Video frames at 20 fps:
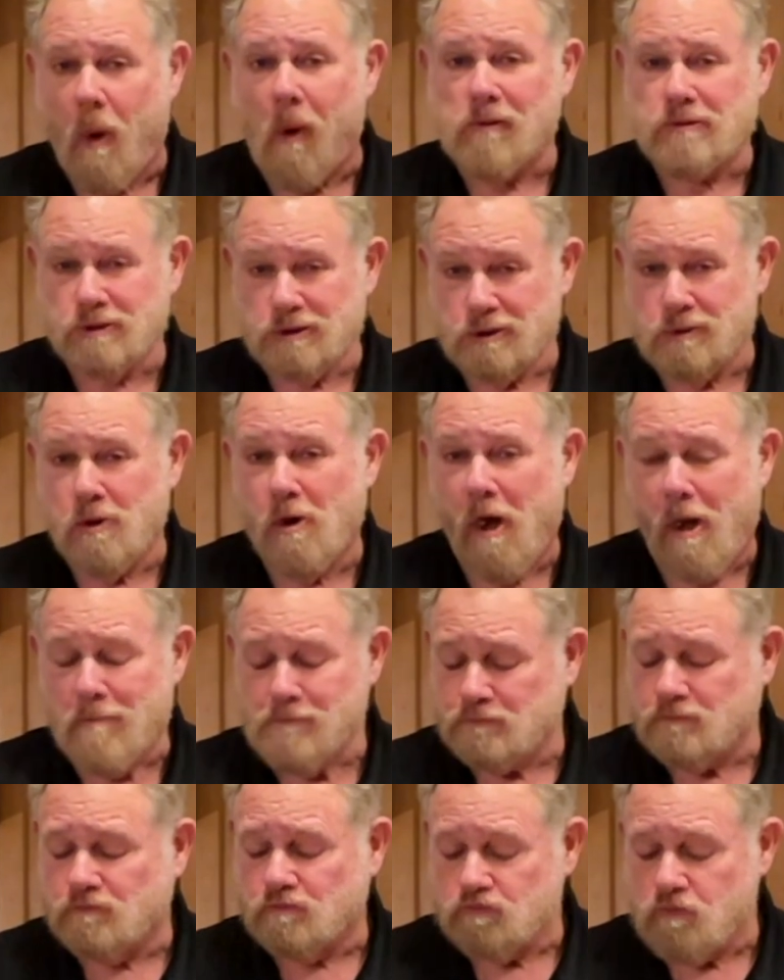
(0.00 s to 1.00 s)
tell you what,
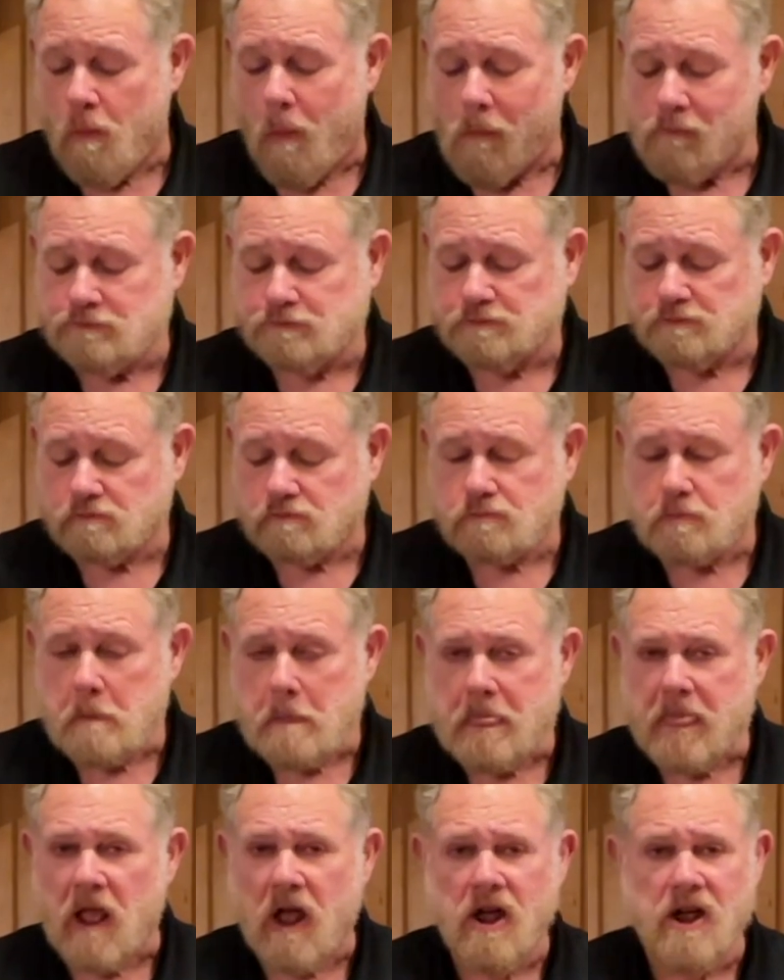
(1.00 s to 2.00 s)

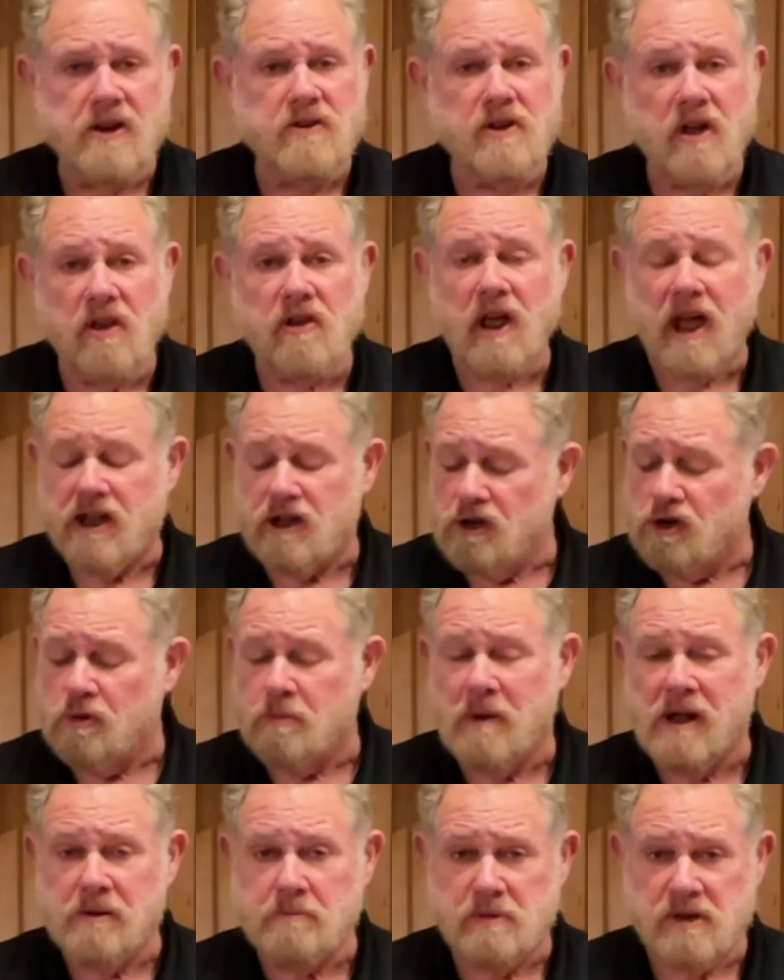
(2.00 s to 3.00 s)
ain't nothing like
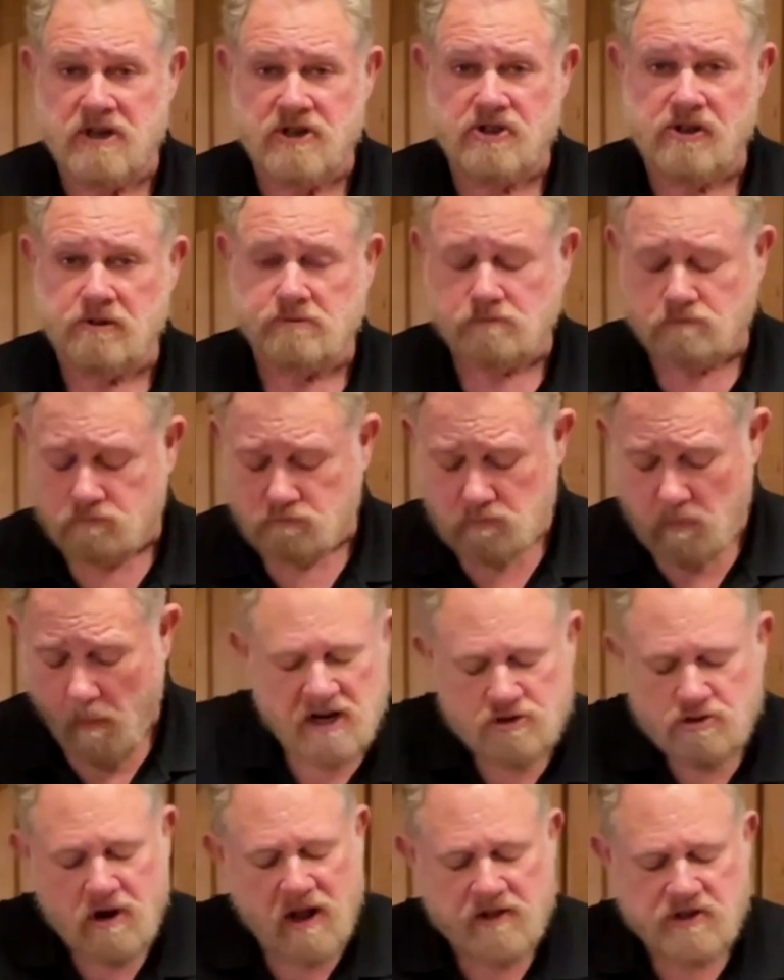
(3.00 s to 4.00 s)
homemade pizza. You
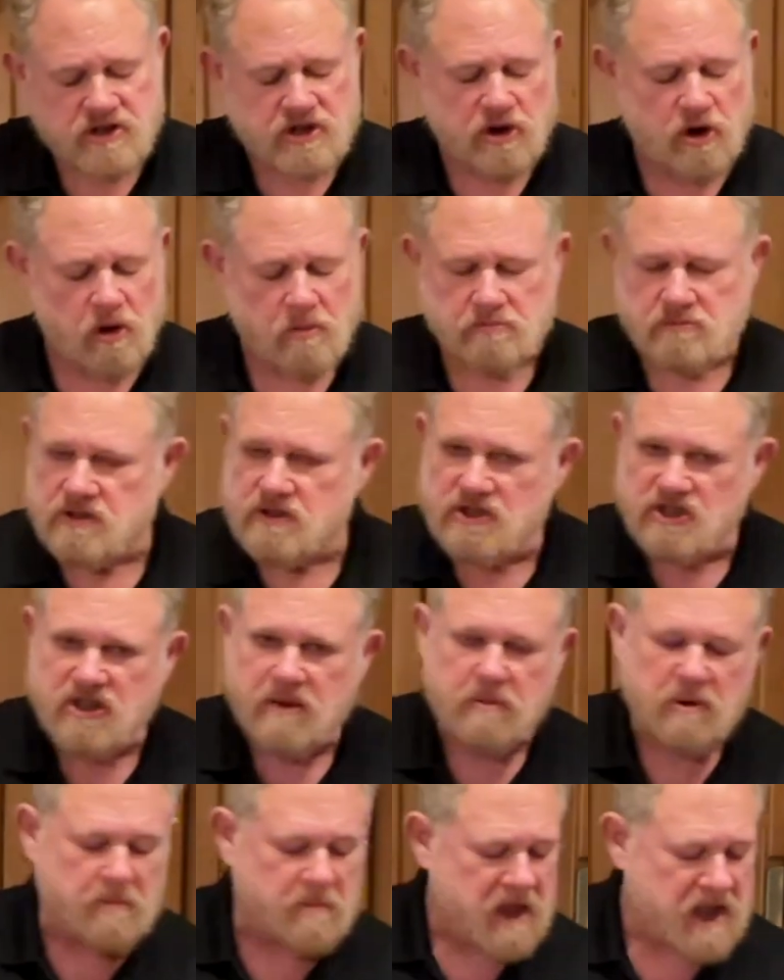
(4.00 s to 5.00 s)
gotta try this at home.
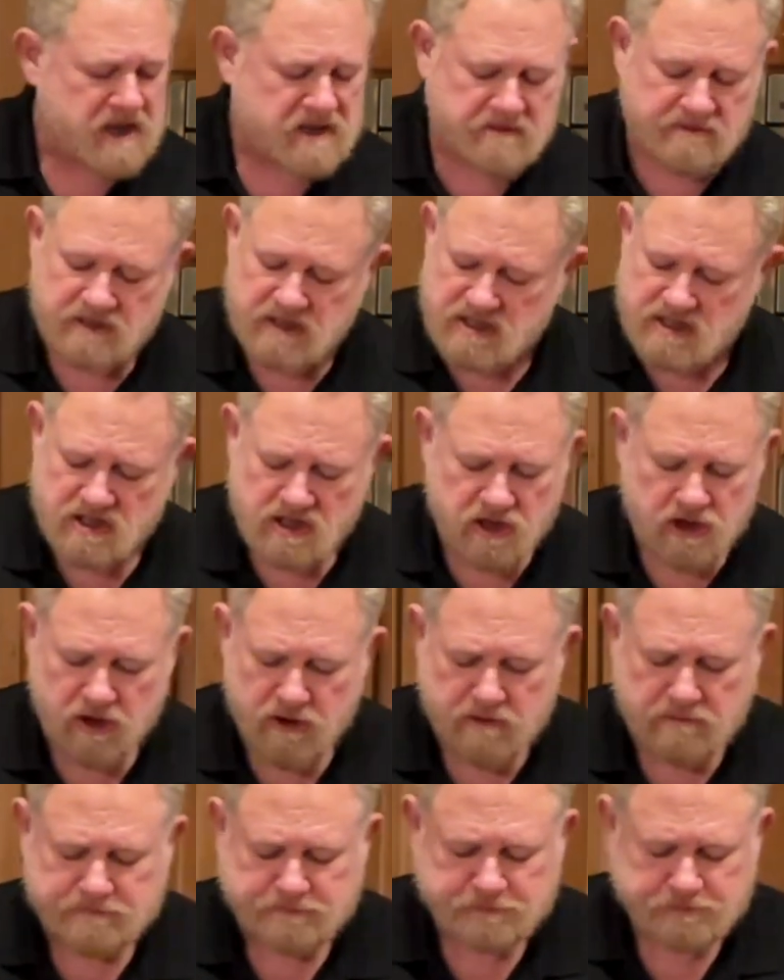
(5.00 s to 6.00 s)
Simple to make, easy to
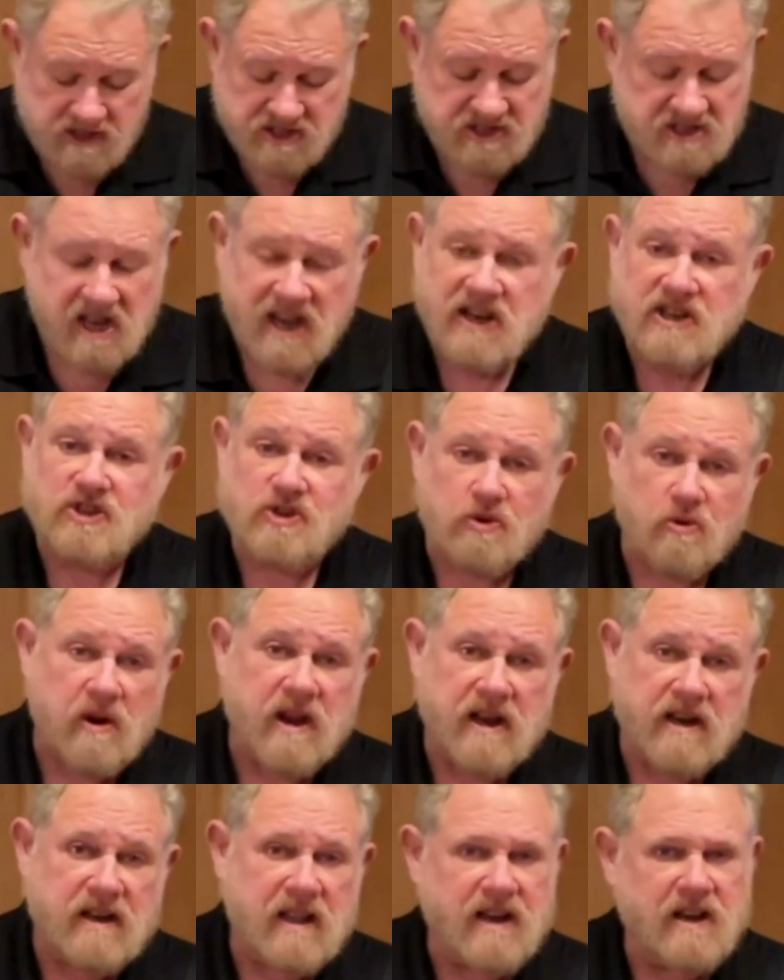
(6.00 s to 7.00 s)
do. This tastes
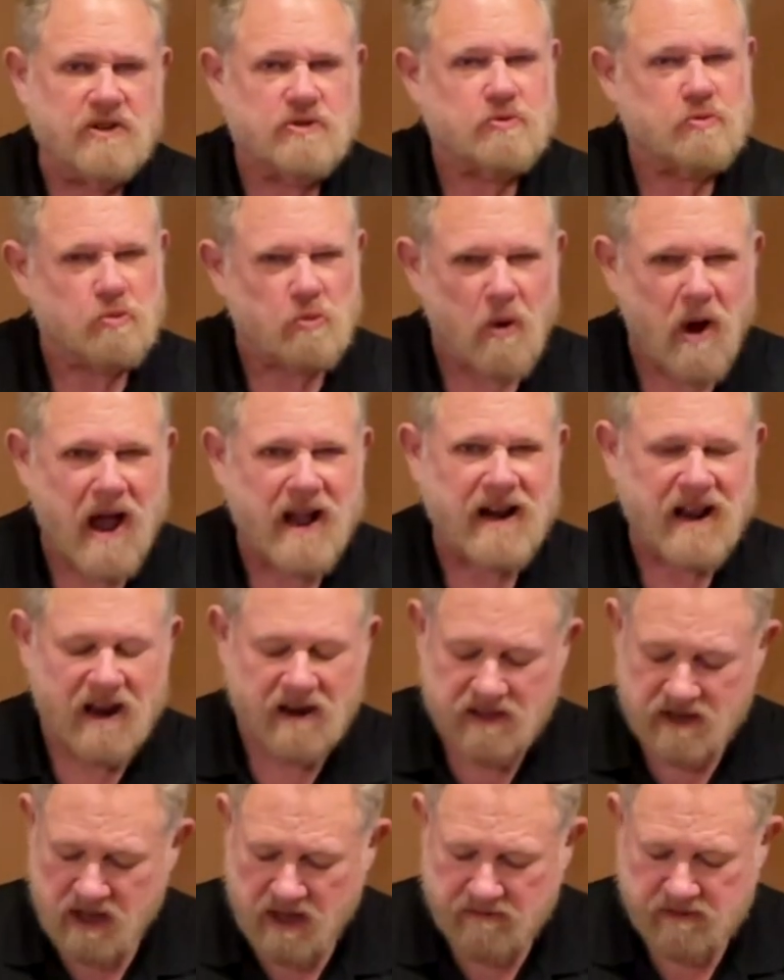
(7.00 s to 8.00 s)
great and it's right
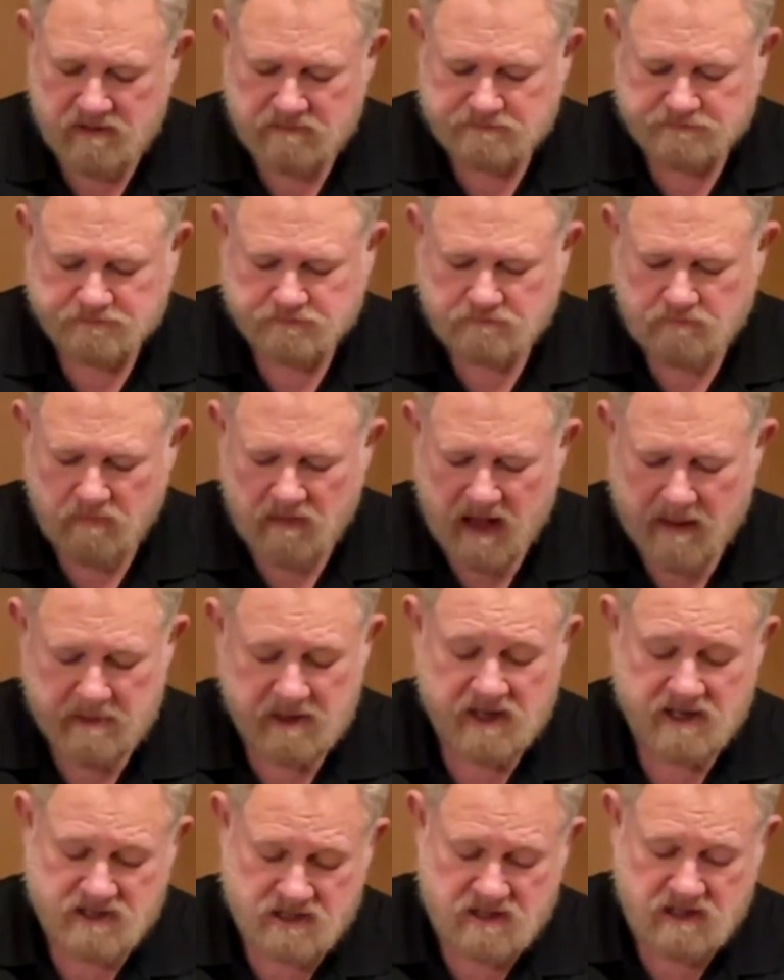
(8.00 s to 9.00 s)
out of the oven. I
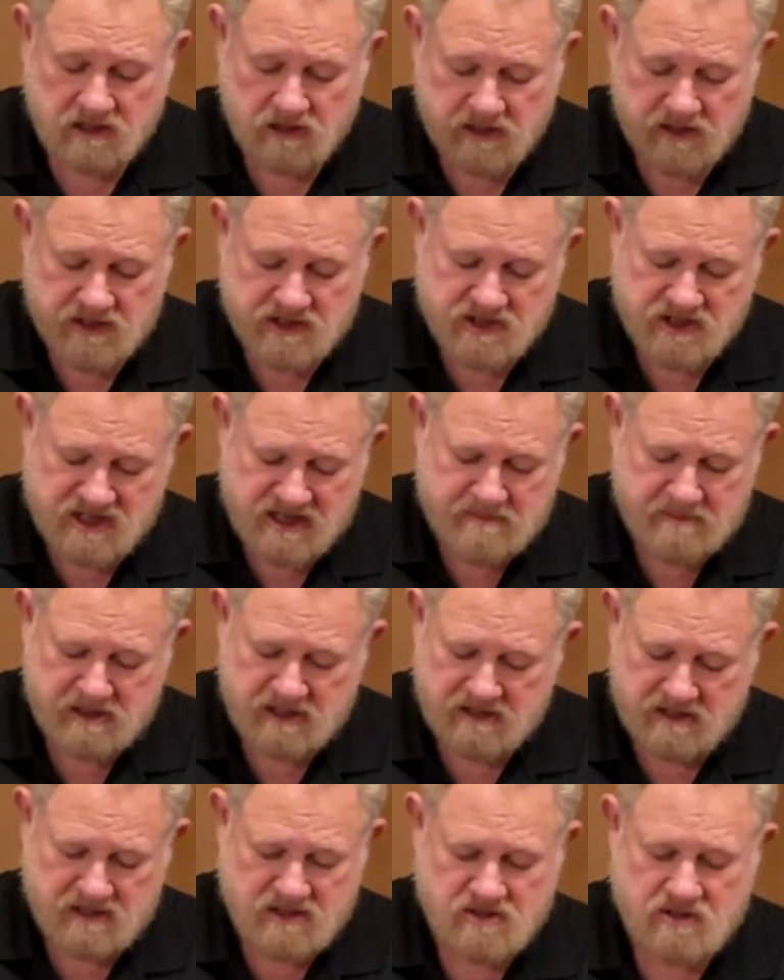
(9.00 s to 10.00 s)
mean, look at this steaming.
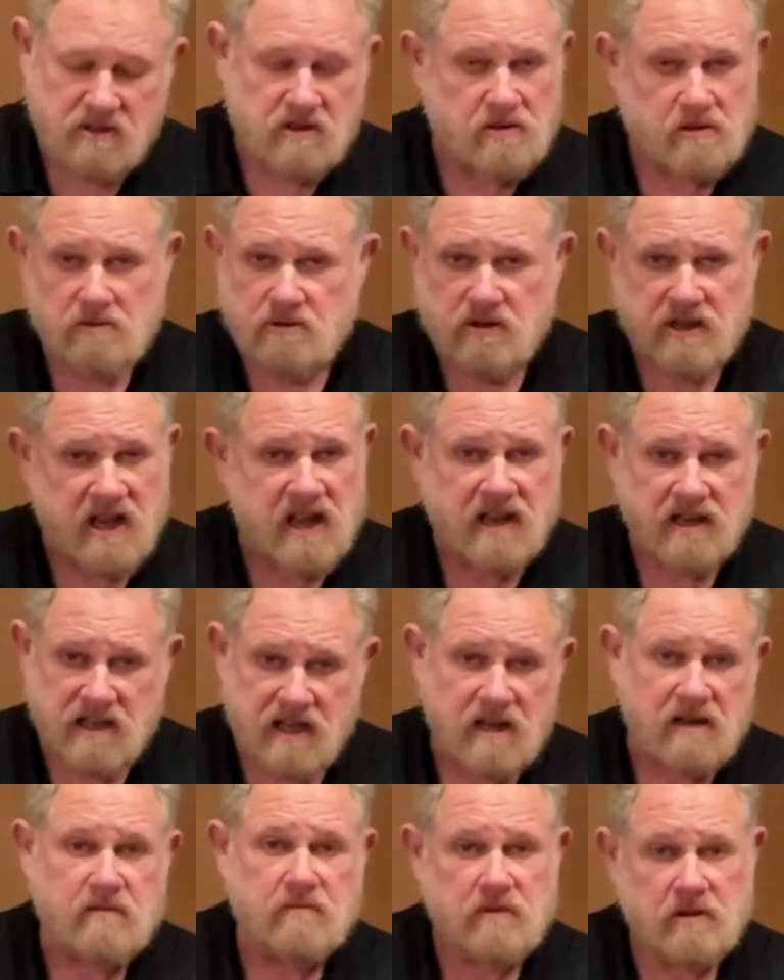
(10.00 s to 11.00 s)
You can't
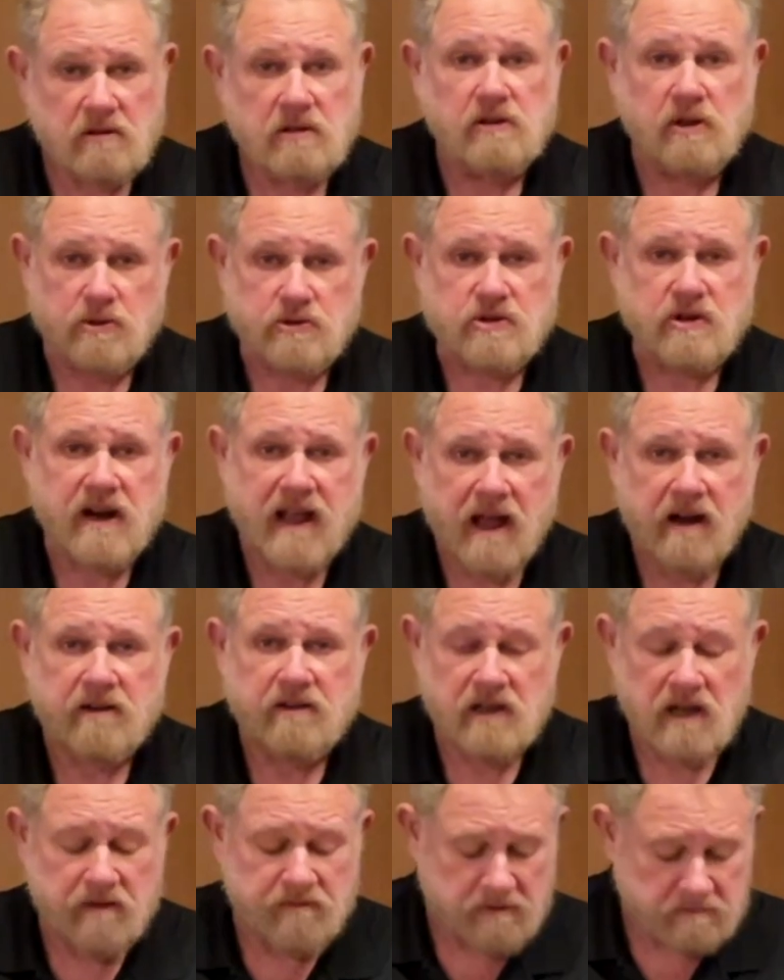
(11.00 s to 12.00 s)
get closer to out of
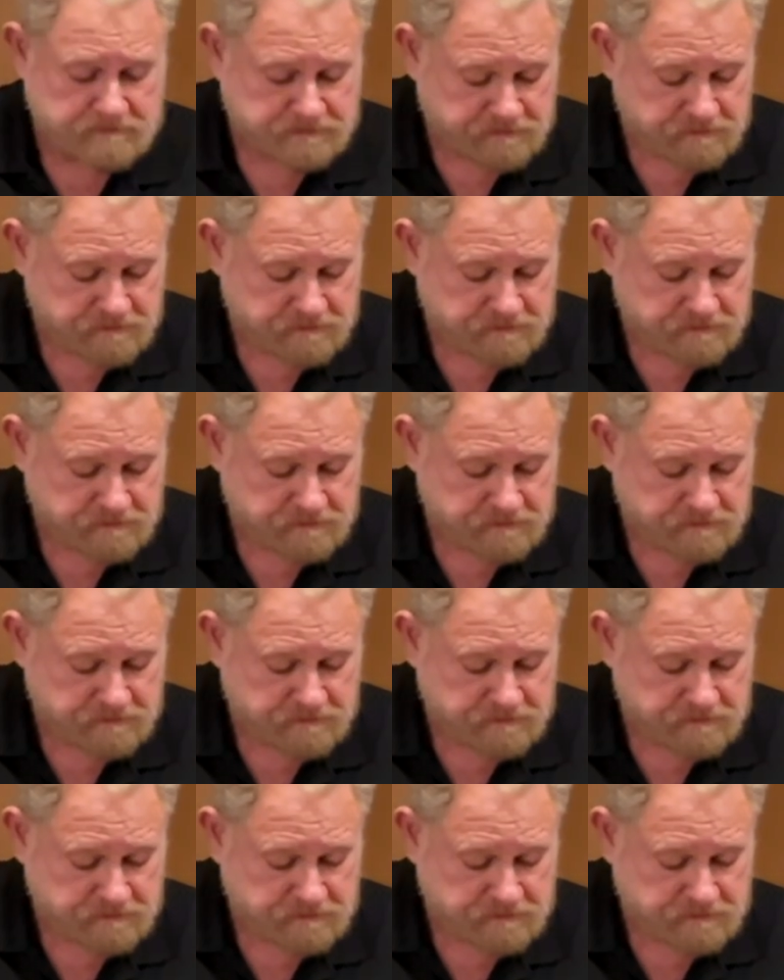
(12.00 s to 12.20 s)
the oven. I'd